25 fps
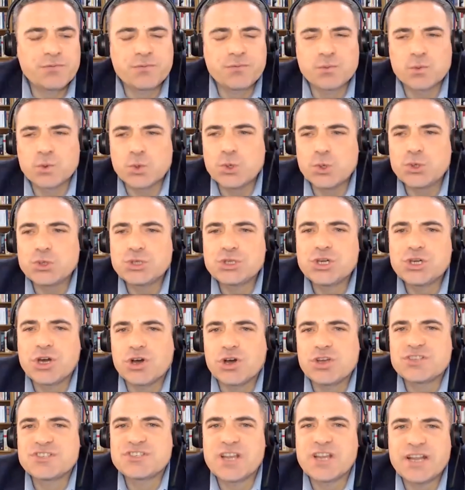root
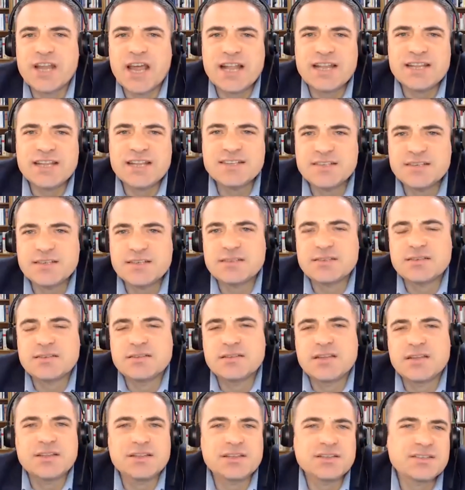cause analysis
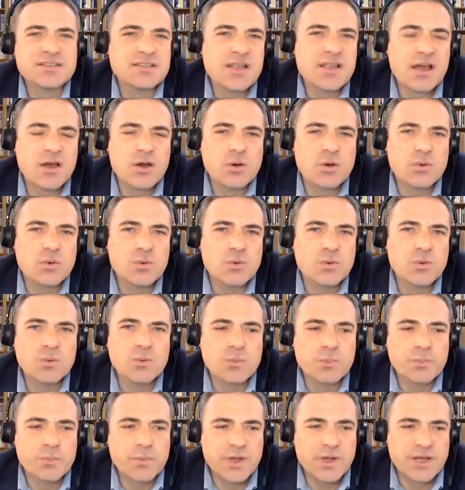that is
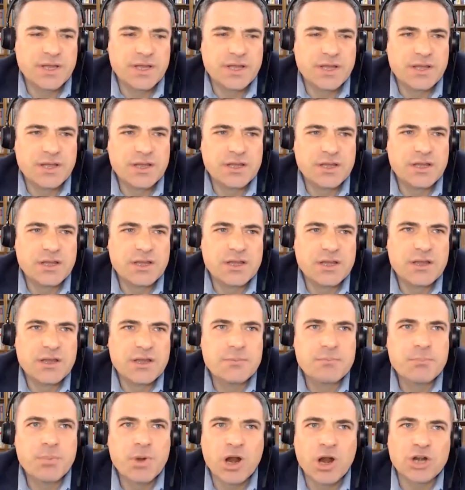now
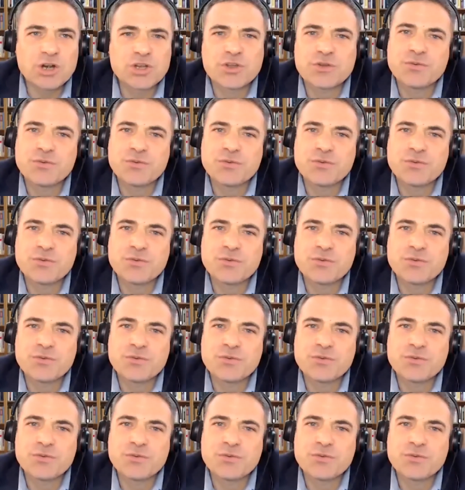part of